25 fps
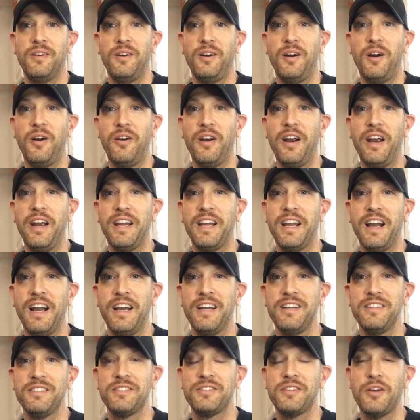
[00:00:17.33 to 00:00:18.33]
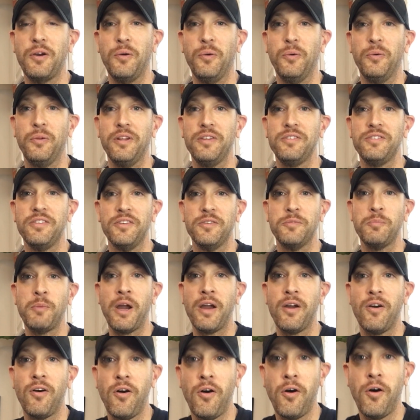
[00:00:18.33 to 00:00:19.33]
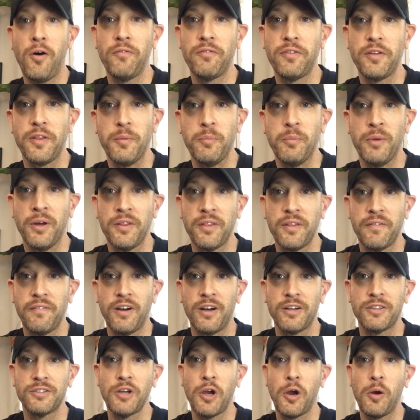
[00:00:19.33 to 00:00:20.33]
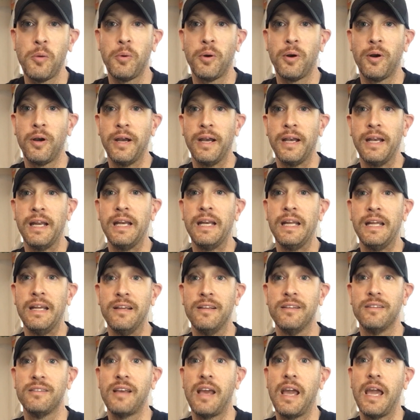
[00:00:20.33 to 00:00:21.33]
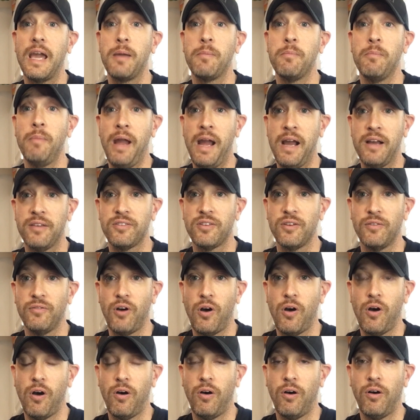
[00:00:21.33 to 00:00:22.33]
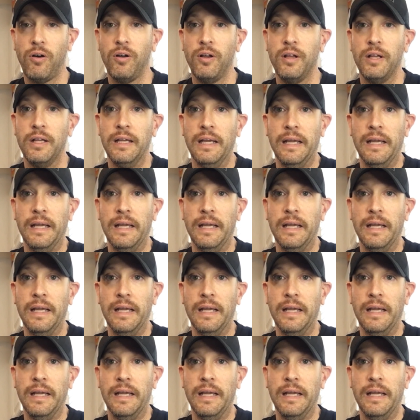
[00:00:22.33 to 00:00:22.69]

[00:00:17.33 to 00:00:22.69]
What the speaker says: Alright guys, so this is my haul for the month of October and it is a massive haul.